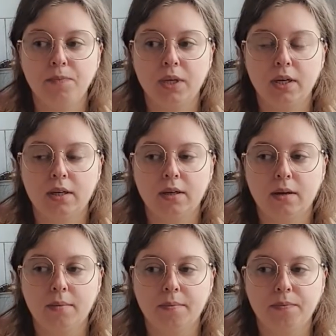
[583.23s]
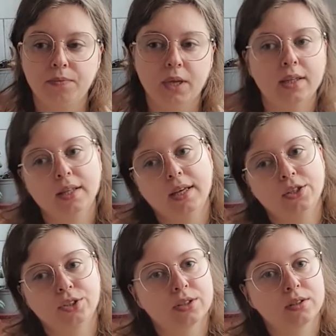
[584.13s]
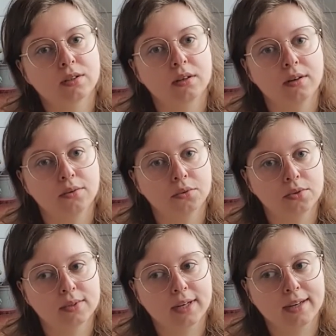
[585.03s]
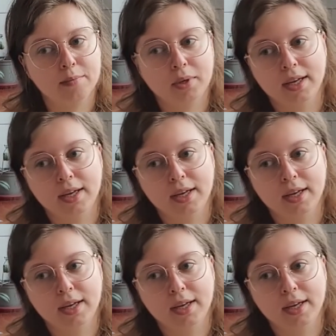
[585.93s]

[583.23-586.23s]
and then just go to sleep,